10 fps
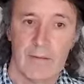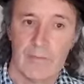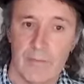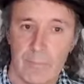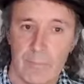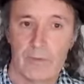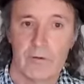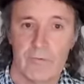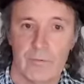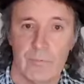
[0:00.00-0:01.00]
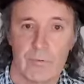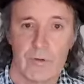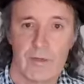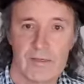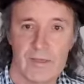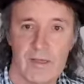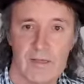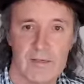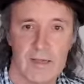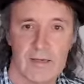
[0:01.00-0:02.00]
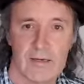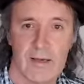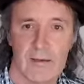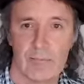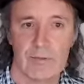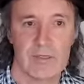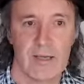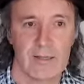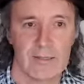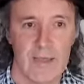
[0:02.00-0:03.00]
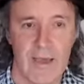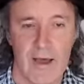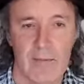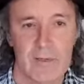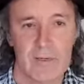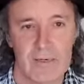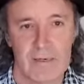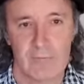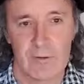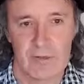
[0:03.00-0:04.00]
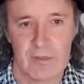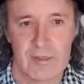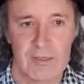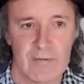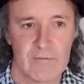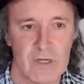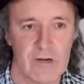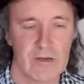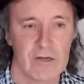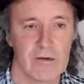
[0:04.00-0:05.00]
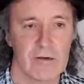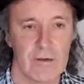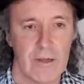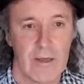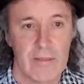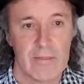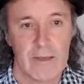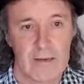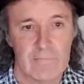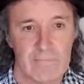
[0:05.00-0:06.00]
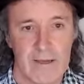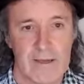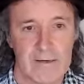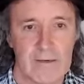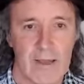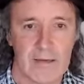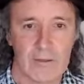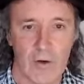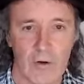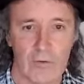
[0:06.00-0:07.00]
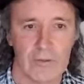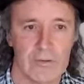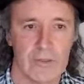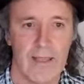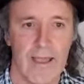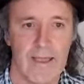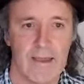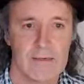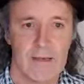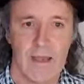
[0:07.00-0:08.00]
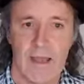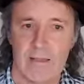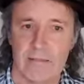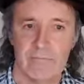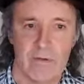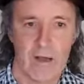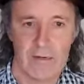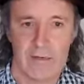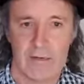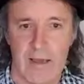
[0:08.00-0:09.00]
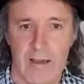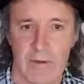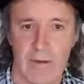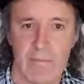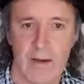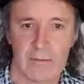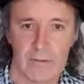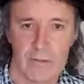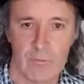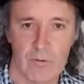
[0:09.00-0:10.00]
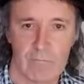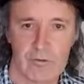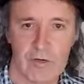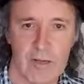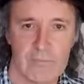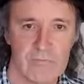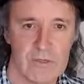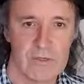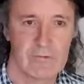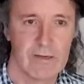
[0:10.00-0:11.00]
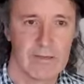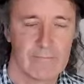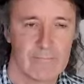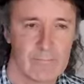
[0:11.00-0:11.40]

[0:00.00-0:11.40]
The bulk of the book is then taken up with telling how, beginning with the city of Jericho, they invaded and conquered the land and divided it up among the 12 tribes of Israel.